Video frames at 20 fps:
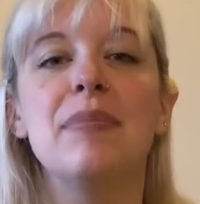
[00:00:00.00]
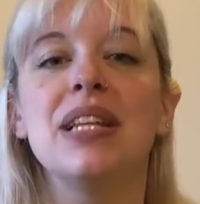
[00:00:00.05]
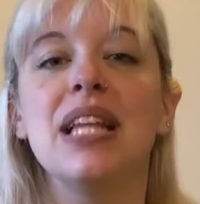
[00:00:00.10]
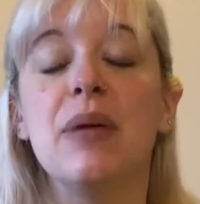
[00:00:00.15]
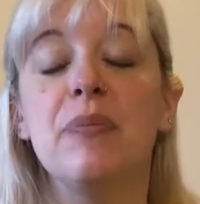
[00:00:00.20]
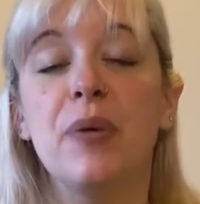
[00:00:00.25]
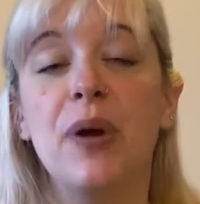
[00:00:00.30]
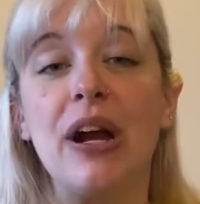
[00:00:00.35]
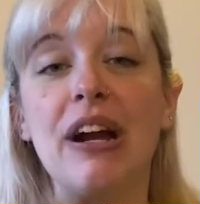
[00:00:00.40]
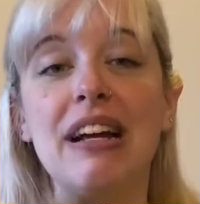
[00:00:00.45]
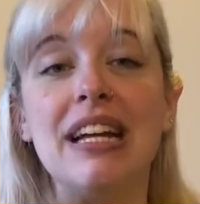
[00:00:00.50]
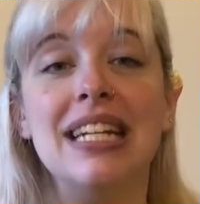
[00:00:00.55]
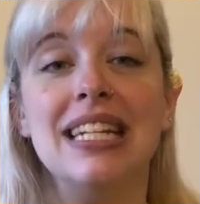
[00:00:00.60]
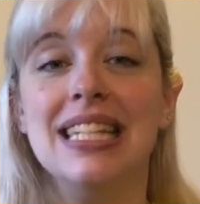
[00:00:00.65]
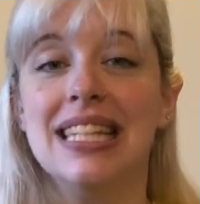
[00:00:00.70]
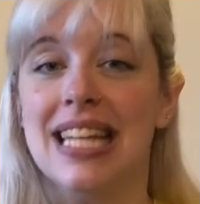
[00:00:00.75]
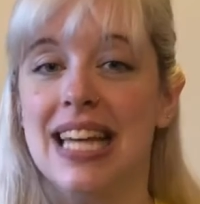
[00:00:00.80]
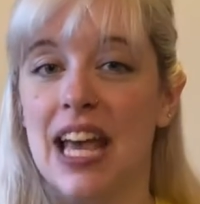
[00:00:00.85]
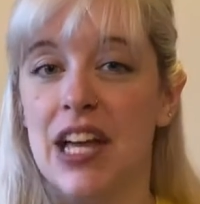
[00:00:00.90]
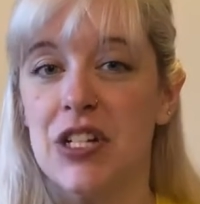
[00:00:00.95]
librarian
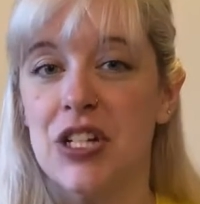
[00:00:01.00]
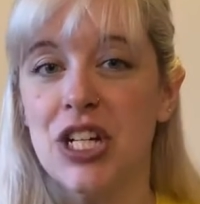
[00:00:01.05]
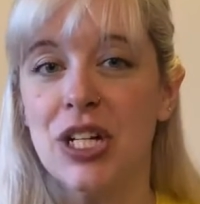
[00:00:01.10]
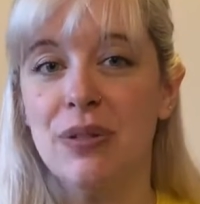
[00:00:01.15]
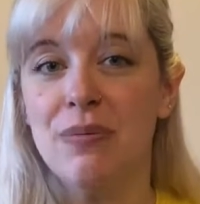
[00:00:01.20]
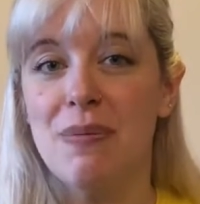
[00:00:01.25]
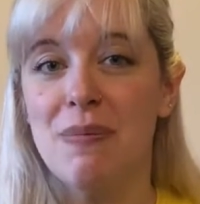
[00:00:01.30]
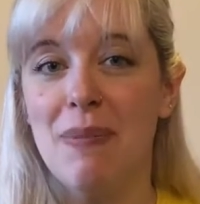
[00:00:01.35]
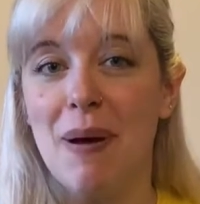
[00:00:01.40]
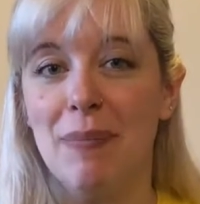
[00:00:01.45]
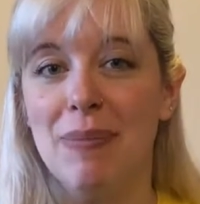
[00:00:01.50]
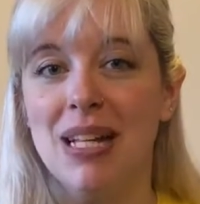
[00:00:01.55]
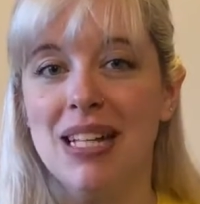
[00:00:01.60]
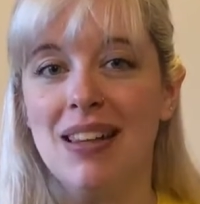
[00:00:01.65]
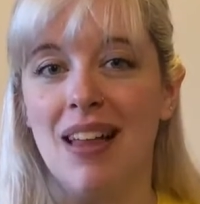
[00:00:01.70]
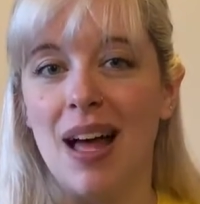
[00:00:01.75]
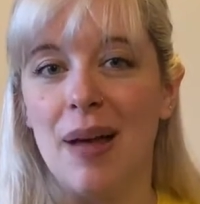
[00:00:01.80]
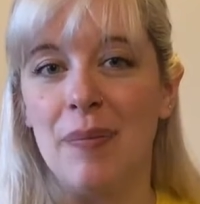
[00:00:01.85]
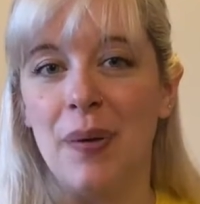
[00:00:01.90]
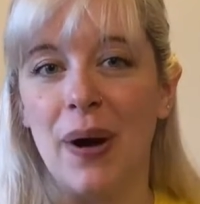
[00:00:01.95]
at the Keshen Goodwin
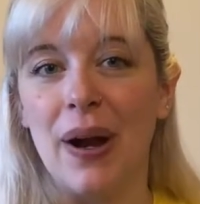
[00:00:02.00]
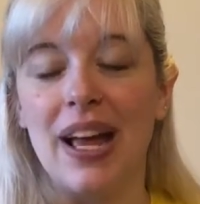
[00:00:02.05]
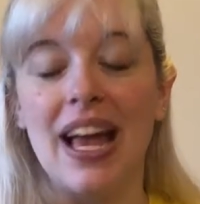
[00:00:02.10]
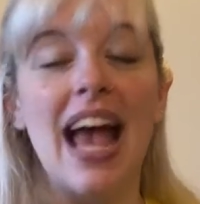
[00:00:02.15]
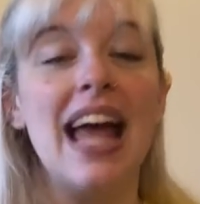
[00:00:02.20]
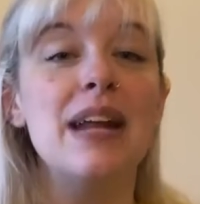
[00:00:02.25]
Public Library,